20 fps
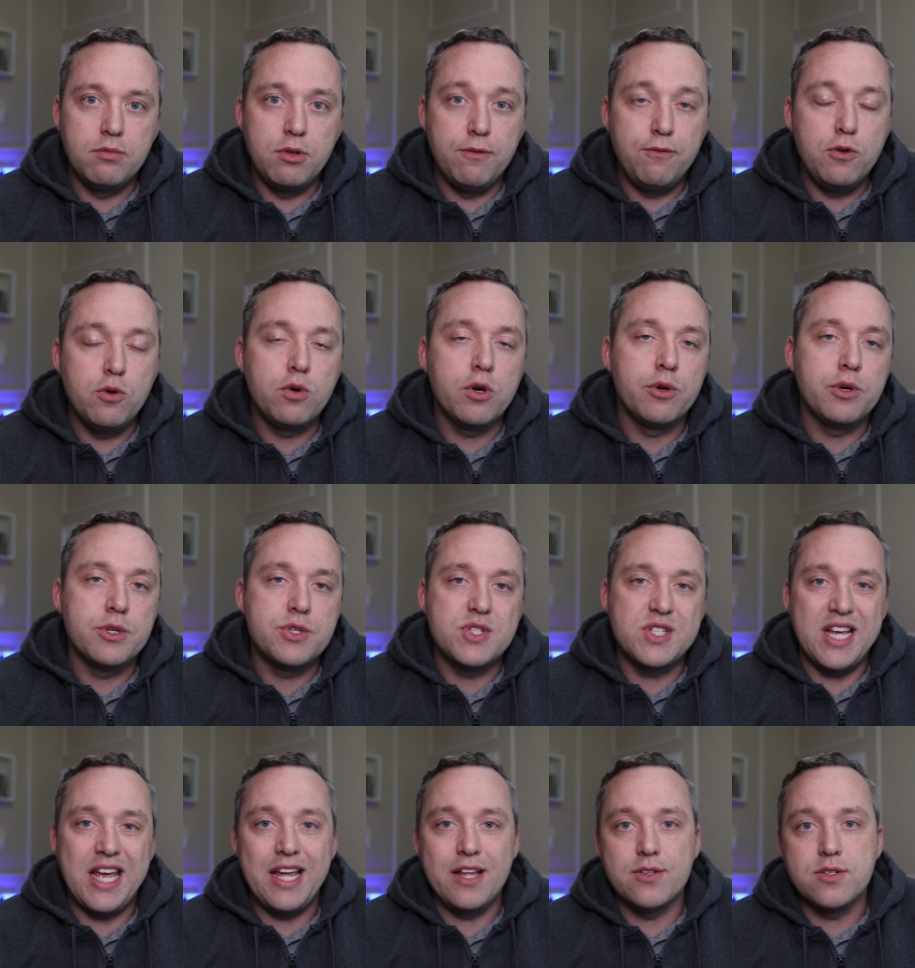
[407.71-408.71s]
If you go to
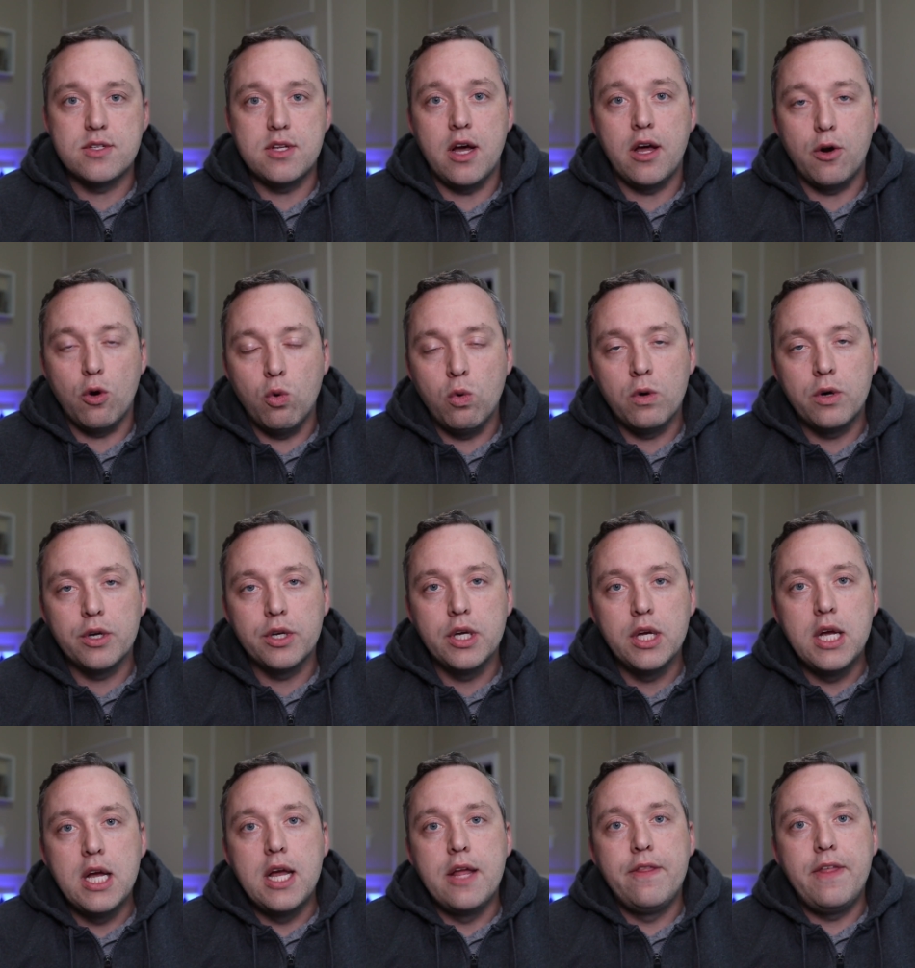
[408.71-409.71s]

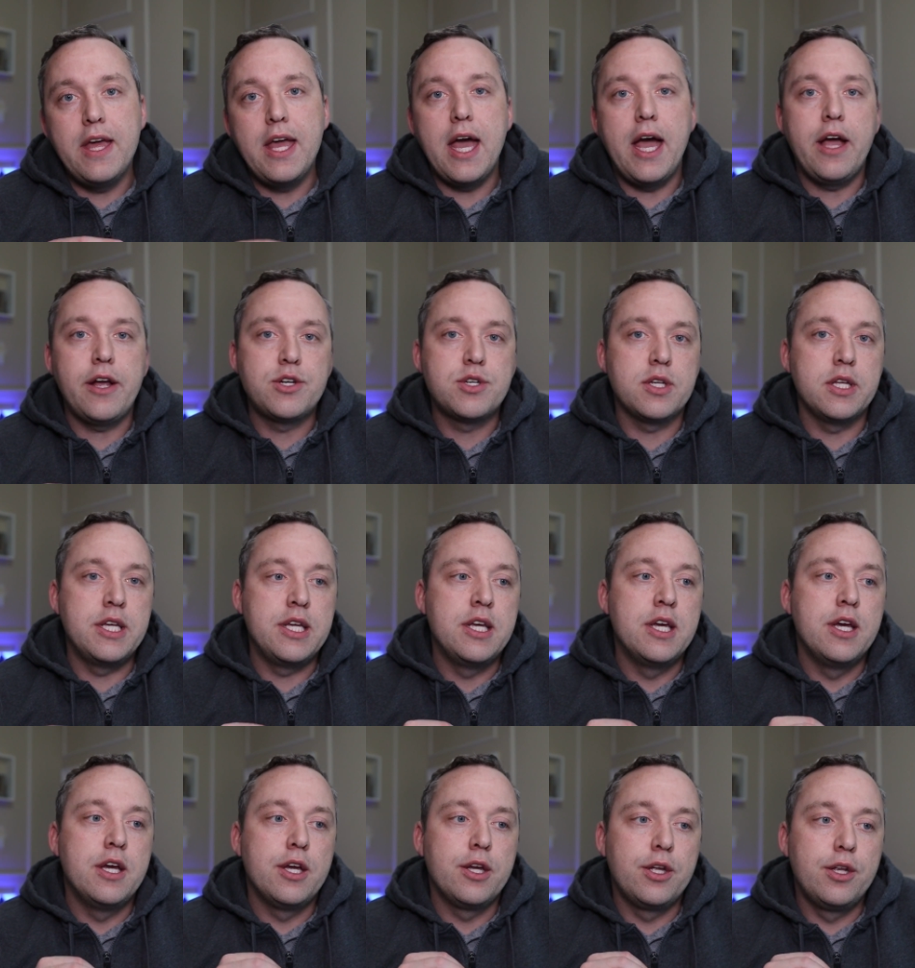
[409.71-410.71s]
sans.org, they
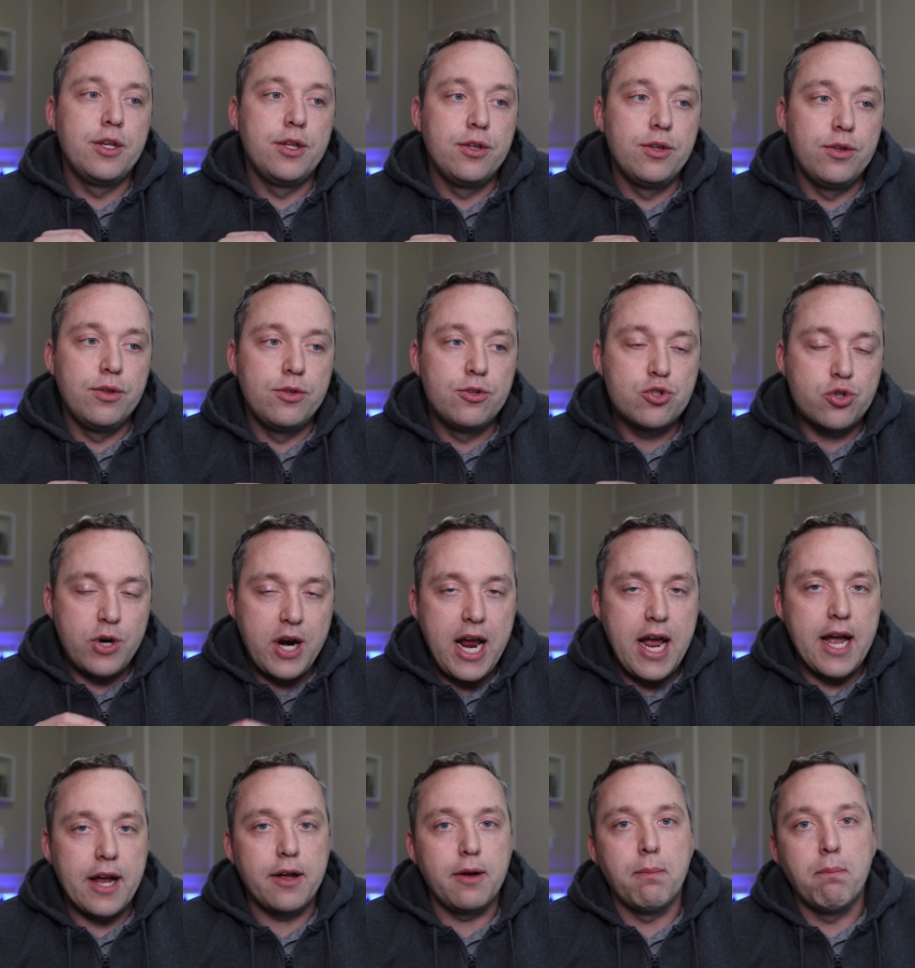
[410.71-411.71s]
actually
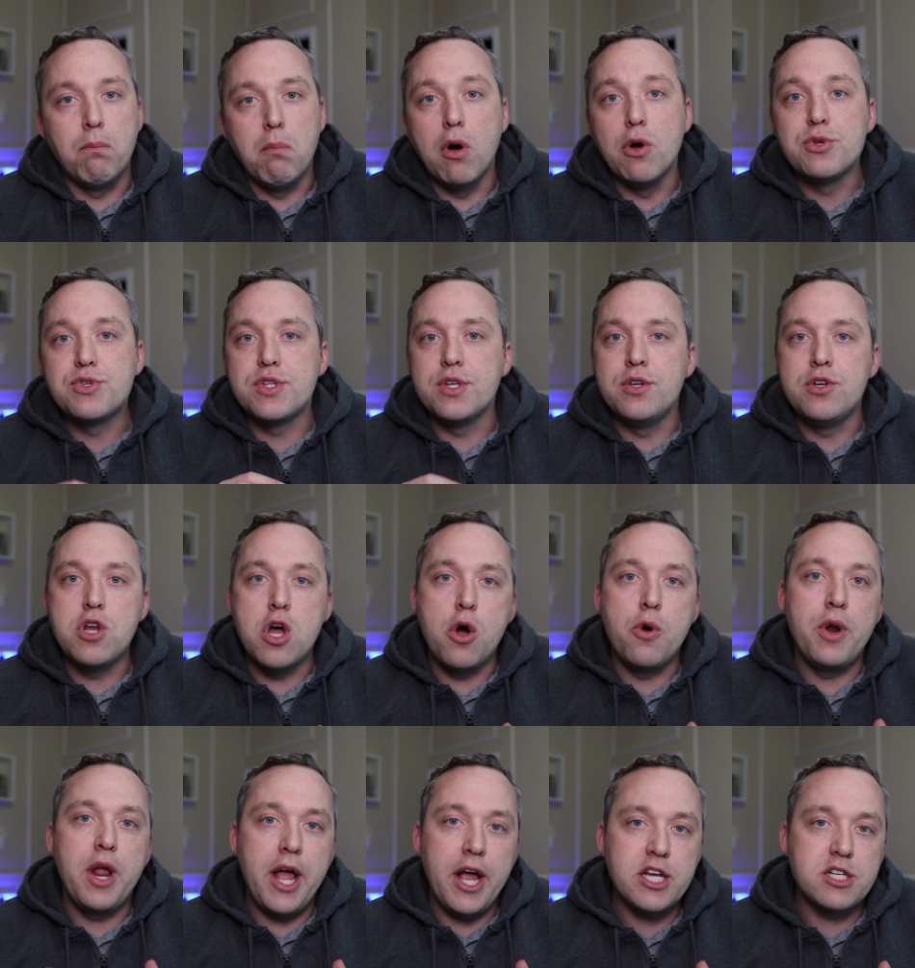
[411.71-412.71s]
track most of the
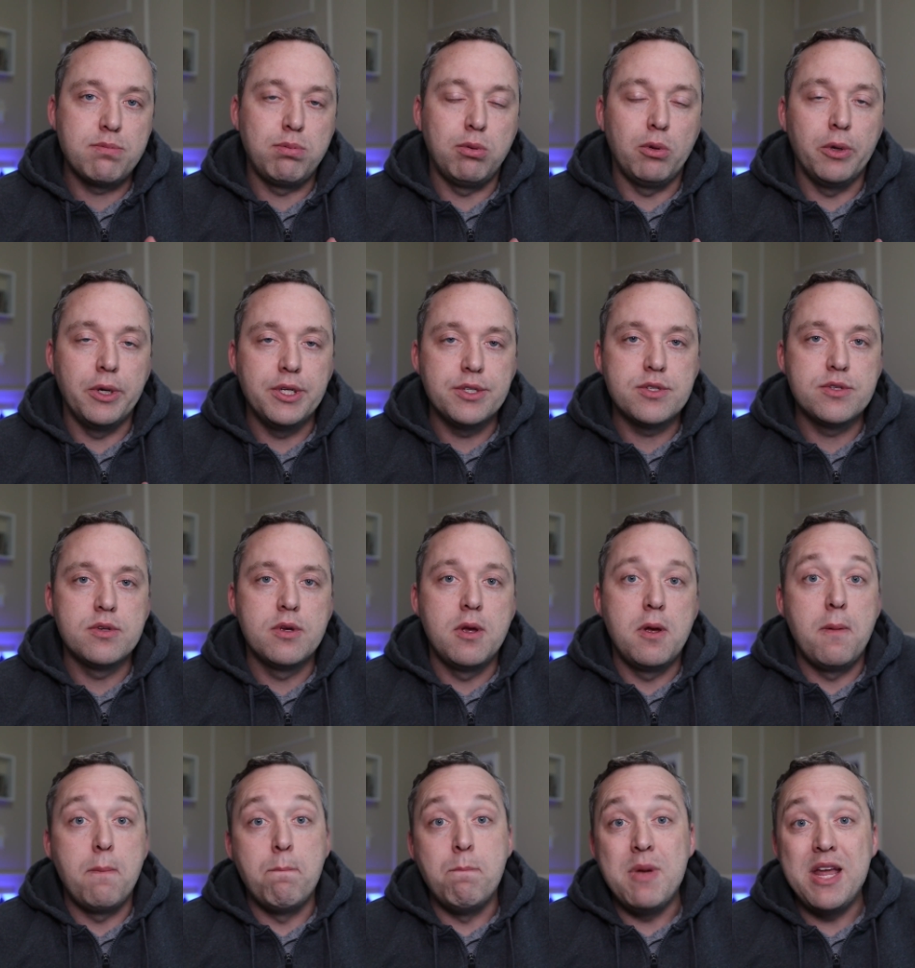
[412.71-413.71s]
known exploits.
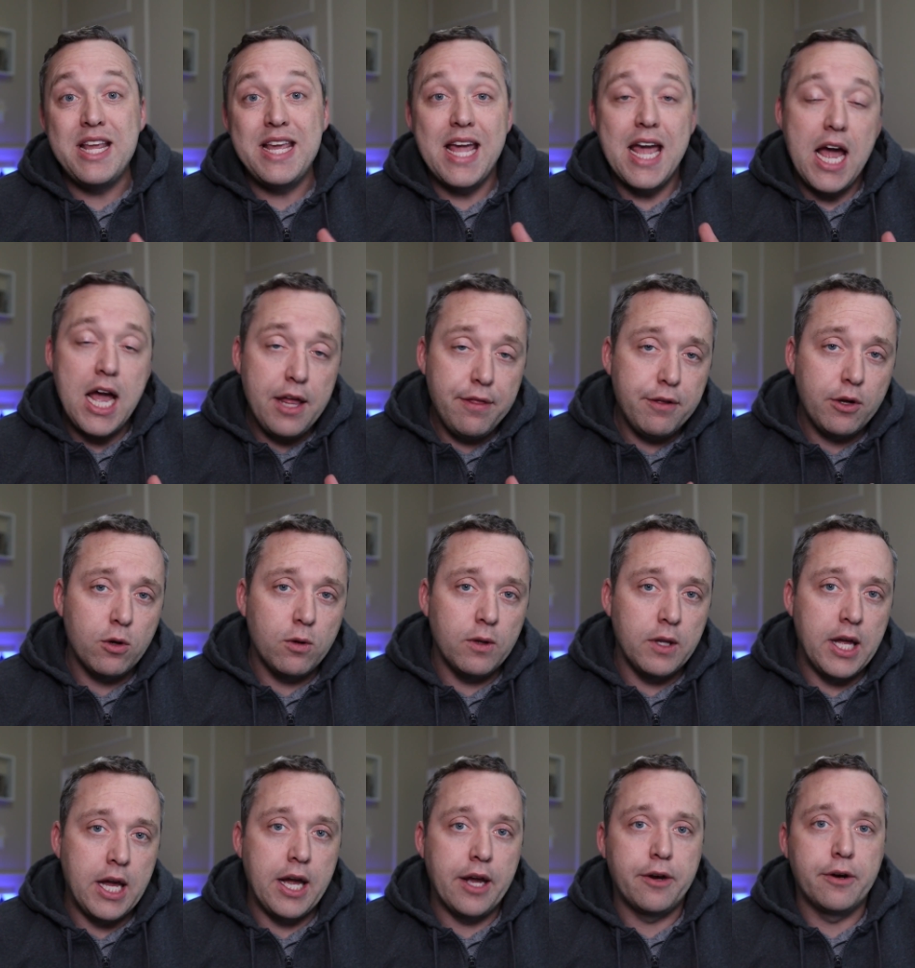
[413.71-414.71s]
Many
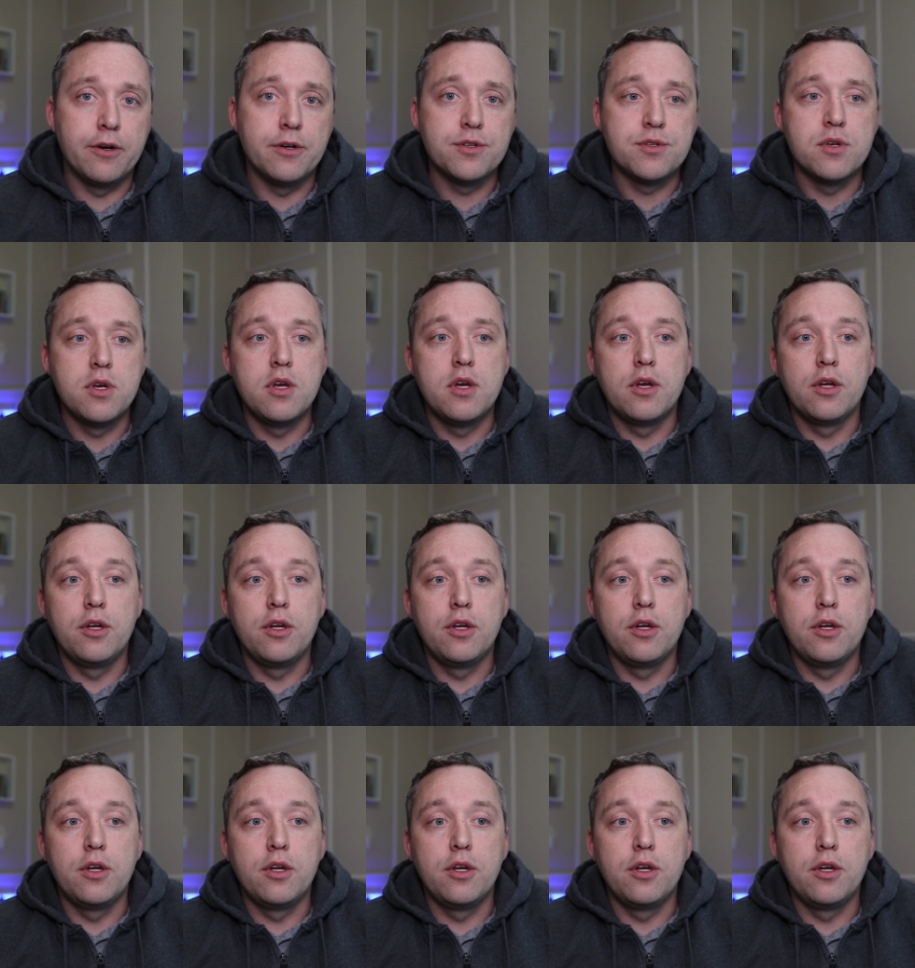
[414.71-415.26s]
ethical hackers